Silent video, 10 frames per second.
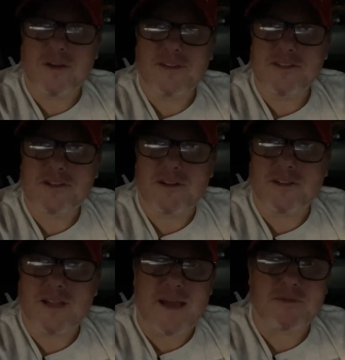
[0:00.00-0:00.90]
on these on
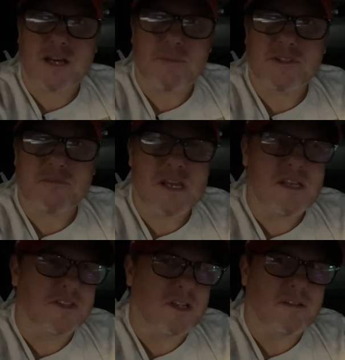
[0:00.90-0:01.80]
the laptop, it's
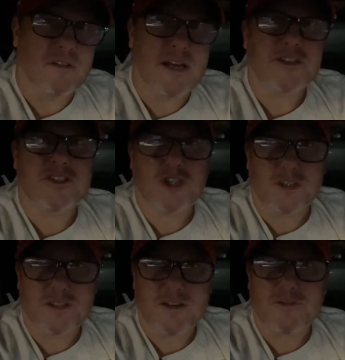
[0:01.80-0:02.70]
amazing. You guys
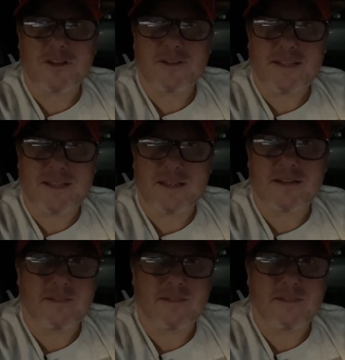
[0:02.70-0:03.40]
should definitely get